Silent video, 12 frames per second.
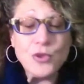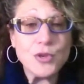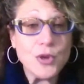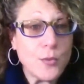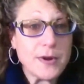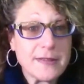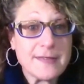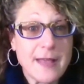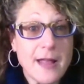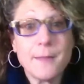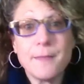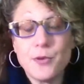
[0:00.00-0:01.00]
you don't want to
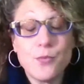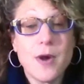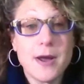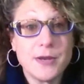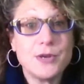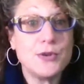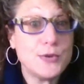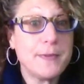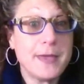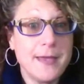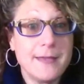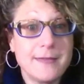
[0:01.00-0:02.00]
sell it, but you want a
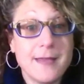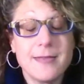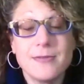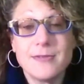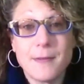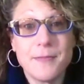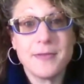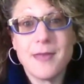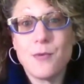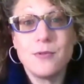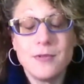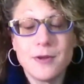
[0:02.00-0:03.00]
new piece and
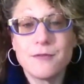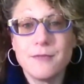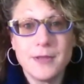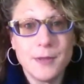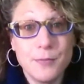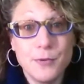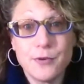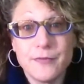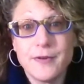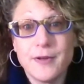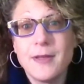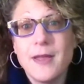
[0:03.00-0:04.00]
something that will look really
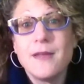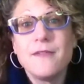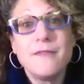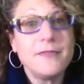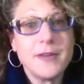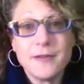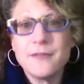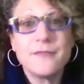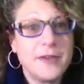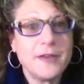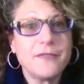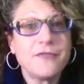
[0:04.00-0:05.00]
beautiful,
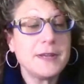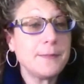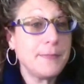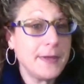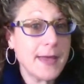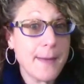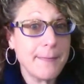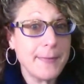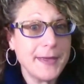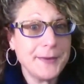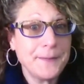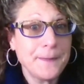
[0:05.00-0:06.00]
feel free to
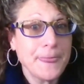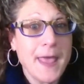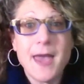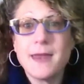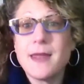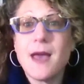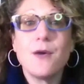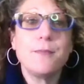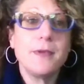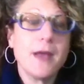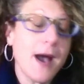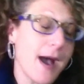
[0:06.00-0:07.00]
PM me, and I
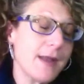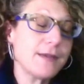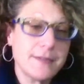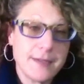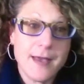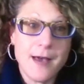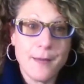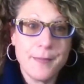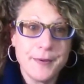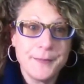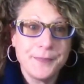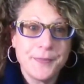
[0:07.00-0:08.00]
would be honored to
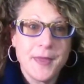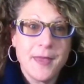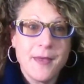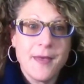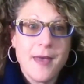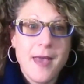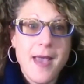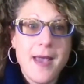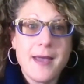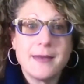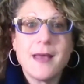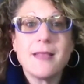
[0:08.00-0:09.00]
help.
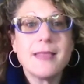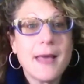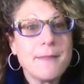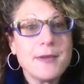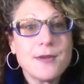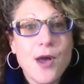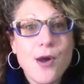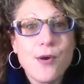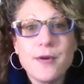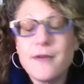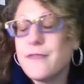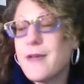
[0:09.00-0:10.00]
And let me
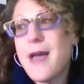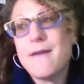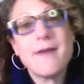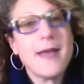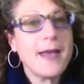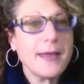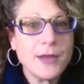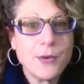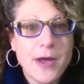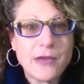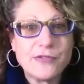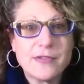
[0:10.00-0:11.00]
know if you have
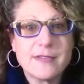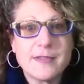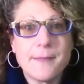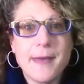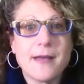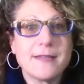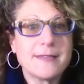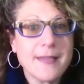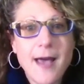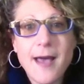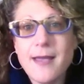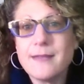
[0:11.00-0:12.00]
any questions about
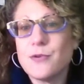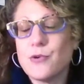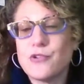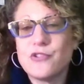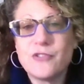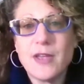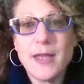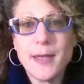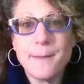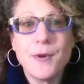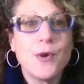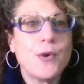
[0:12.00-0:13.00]
size or
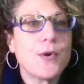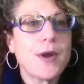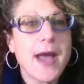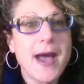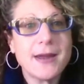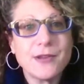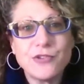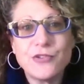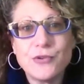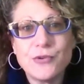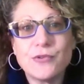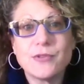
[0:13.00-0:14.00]
shape or how to
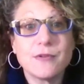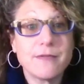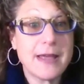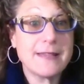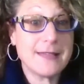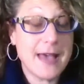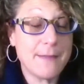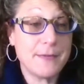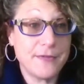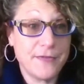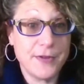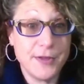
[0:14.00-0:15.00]
choose the right
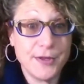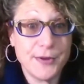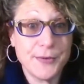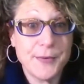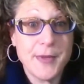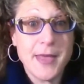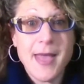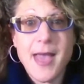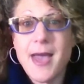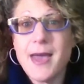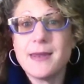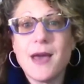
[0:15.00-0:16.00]
diamond for you,
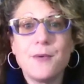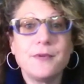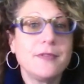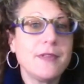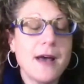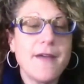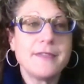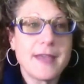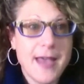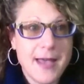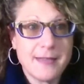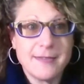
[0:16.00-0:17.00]
and I would
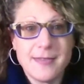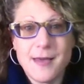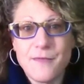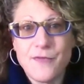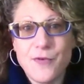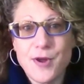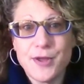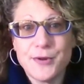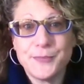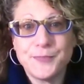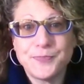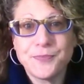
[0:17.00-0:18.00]
love to answer them for
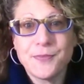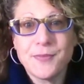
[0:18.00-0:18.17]
you.